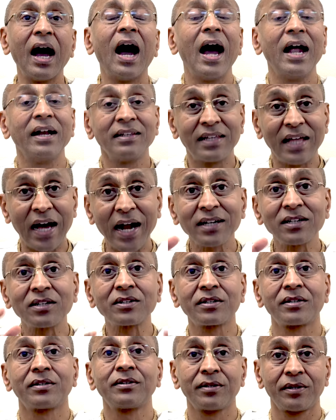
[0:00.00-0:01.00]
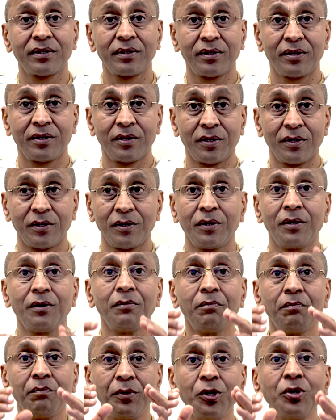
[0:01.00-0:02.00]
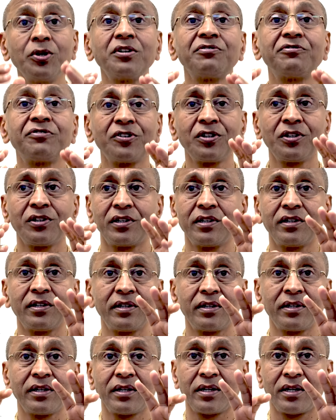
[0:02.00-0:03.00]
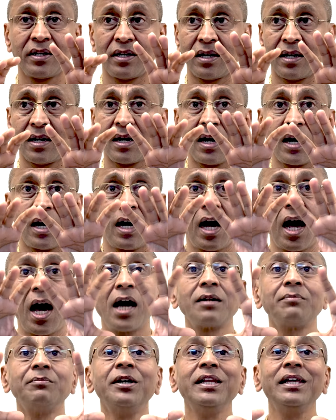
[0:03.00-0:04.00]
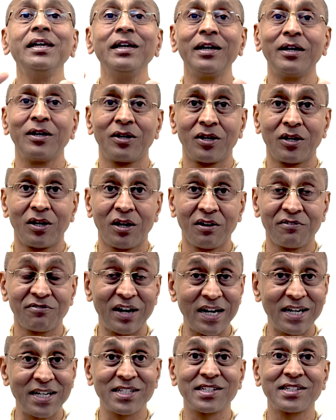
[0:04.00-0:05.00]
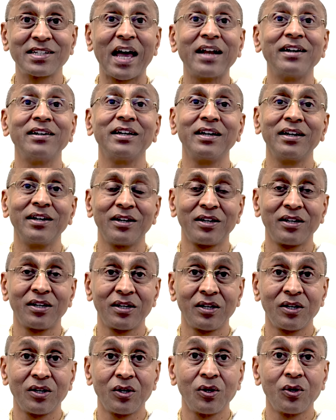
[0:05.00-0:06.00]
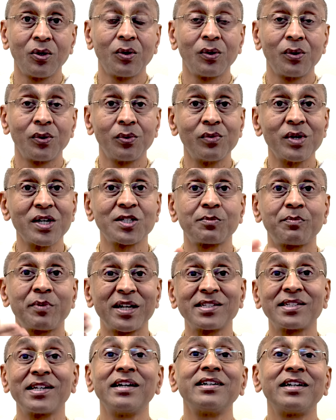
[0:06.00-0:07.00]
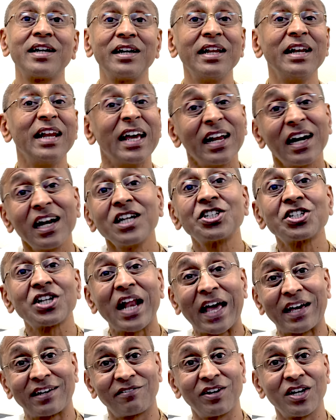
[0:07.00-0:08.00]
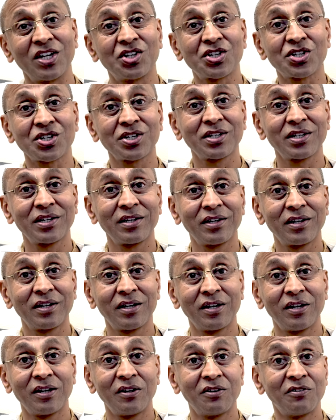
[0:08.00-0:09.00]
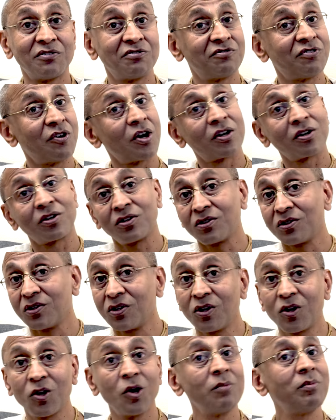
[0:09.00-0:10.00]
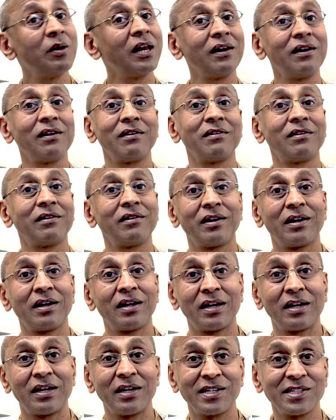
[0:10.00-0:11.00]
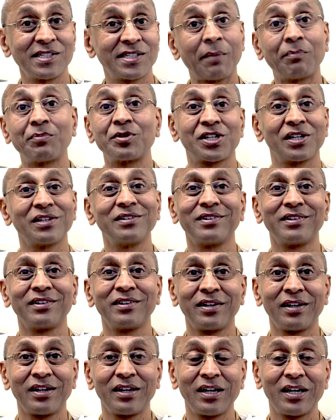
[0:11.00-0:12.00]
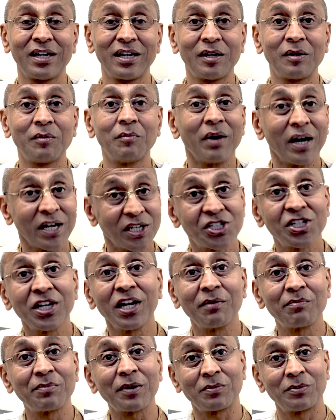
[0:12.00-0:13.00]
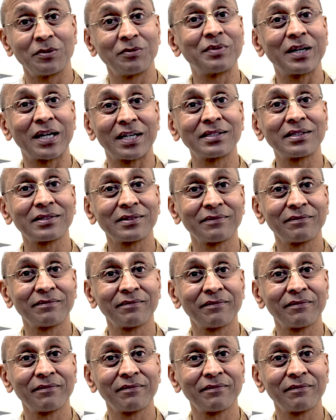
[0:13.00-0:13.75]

And that beautiful harmony of understanding was presented in English language for global reception by Srila Prabhupada.